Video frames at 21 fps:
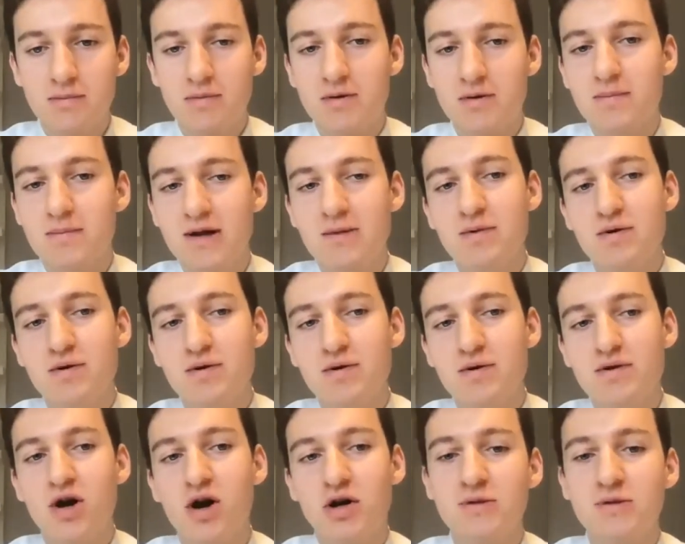but maybe
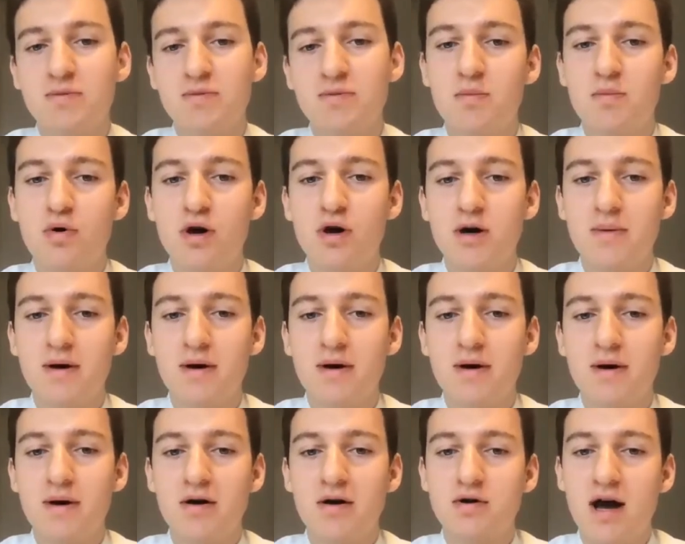talk a little bit more
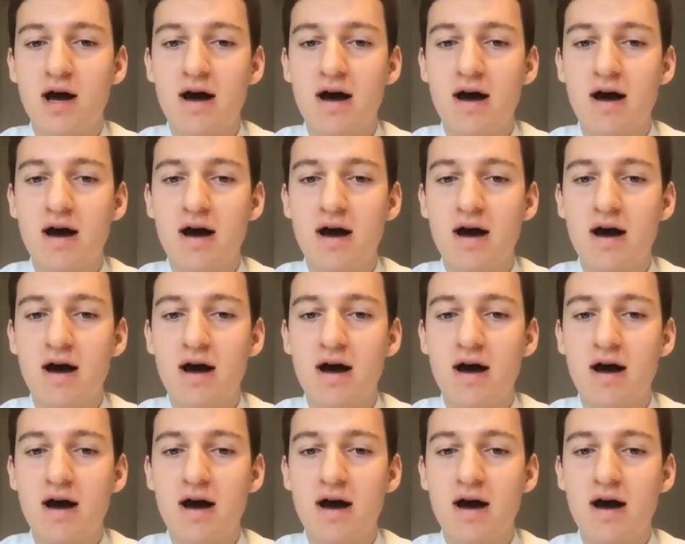about